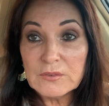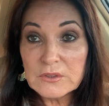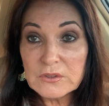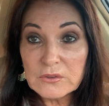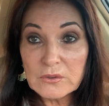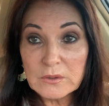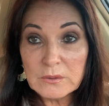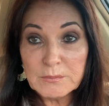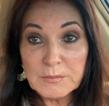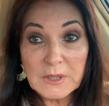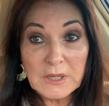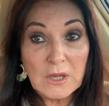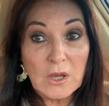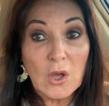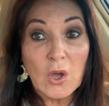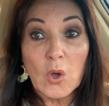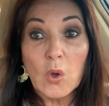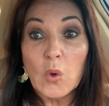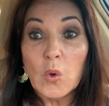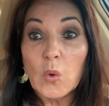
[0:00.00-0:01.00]
is going to be a
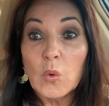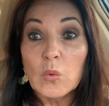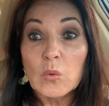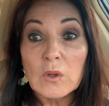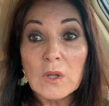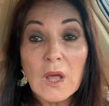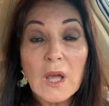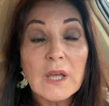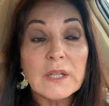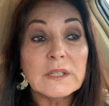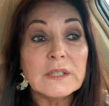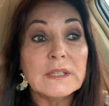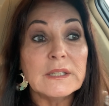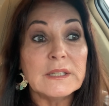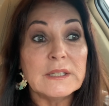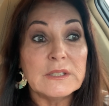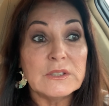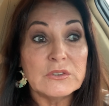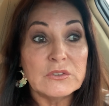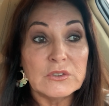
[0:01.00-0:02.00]
whole lot
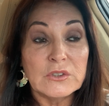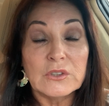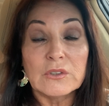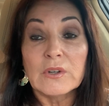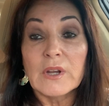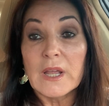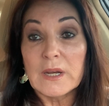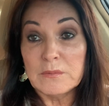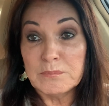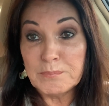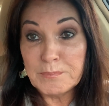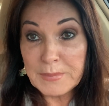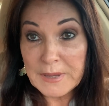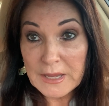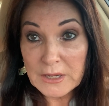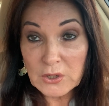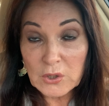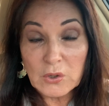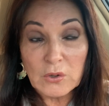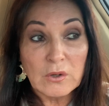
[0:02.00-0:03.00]
easier and
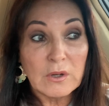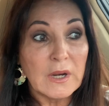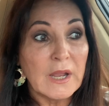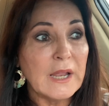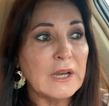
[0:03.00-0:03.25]
better,